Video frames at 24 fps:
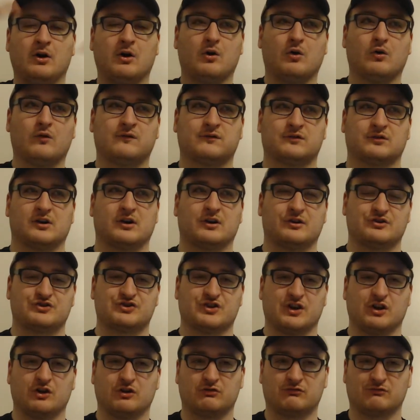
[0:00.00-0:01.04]

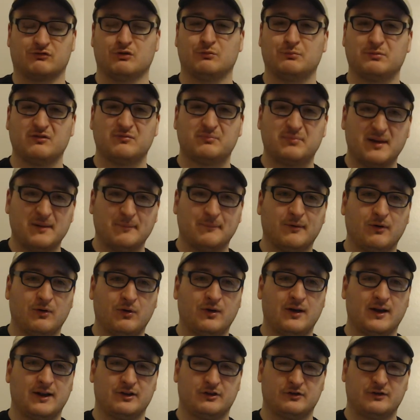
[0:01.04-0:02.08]
overarching group of people
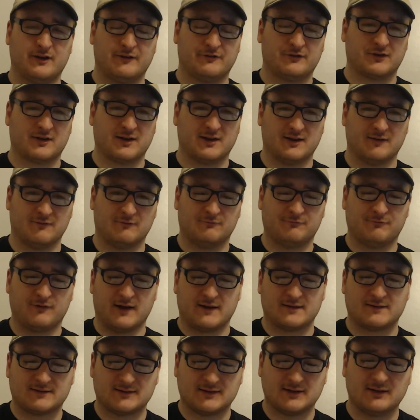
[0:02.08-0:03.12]
and you never get
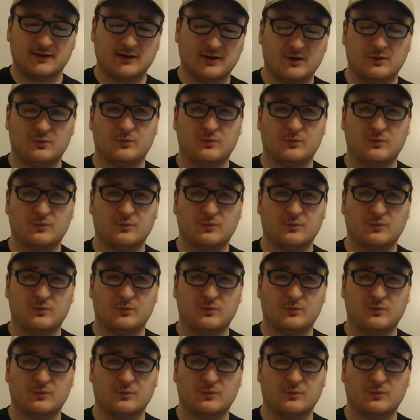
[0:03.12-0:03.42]
invested